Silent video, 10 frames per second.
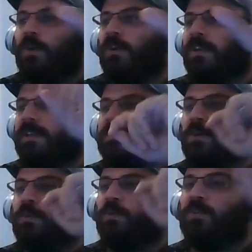early,
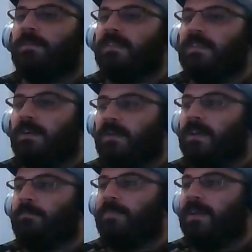so rudimentary
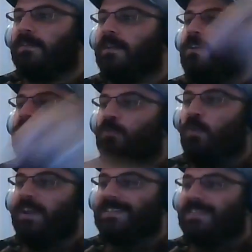compared to
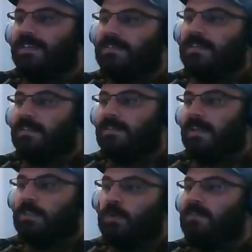what exists in,
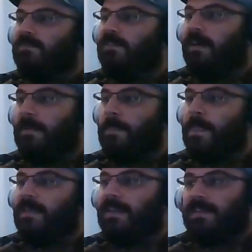say, TradFi,
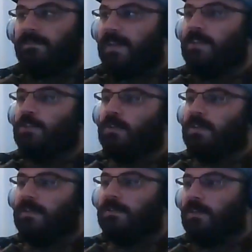that
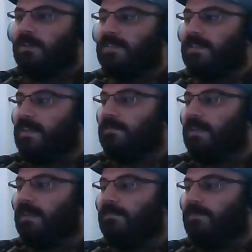eventually you'll see
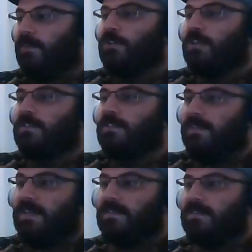like versions of
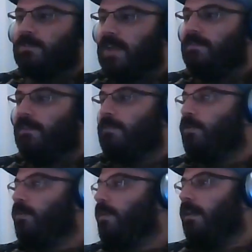these TradFi
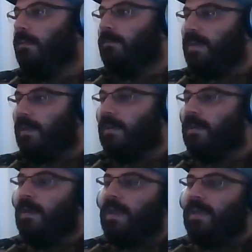protocol being
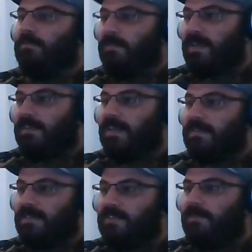implemented
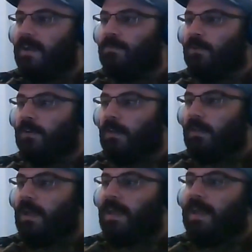as DeFi
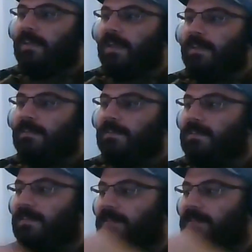protocol, and then this